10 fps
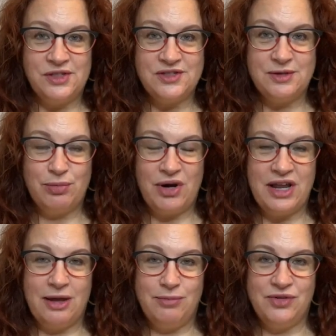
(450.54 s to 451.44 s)
does it
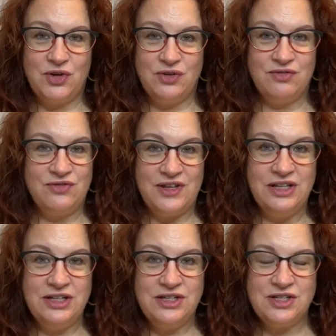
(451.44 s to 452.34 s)
bring up certain
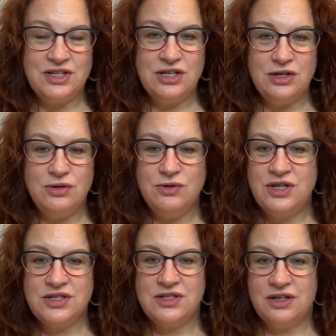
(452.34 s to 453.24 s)
feelings to you
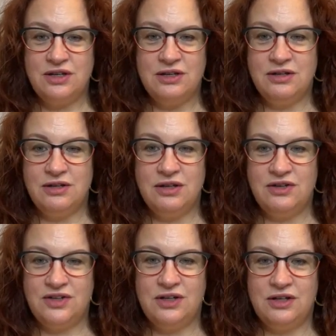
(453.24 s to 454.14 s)
does it
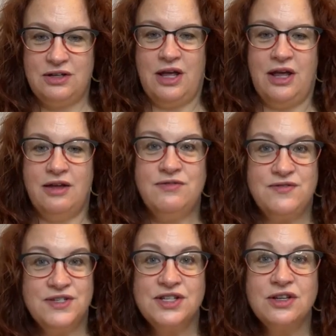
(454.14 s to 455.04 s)
is it uh,
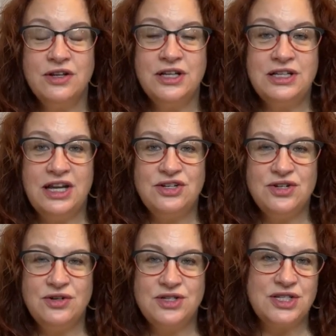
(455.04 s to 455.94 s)
physical in
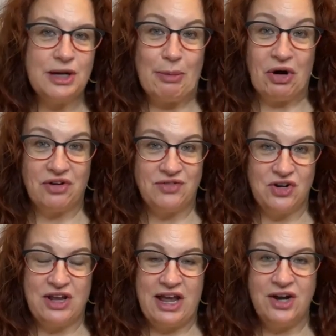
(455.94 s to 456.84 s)
nature is it a part of
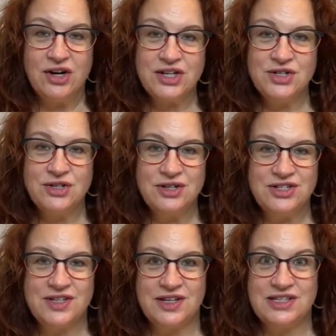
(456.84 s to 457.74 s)
your character
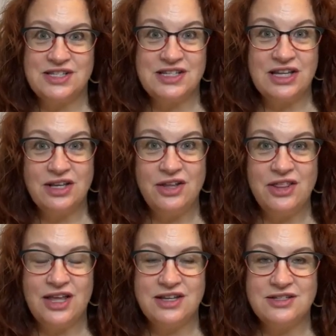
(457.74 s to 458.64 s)
is it a skill
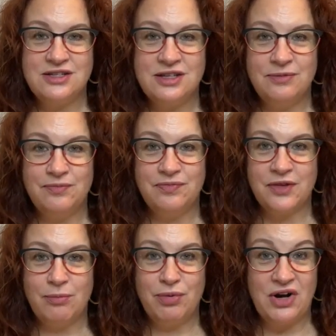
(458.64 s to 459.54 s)
that's
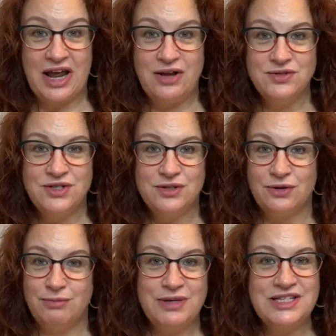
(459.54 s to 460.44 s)
pronounced
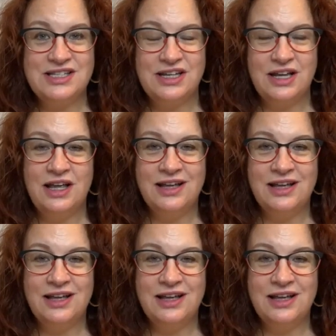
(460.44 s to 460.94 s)
or missing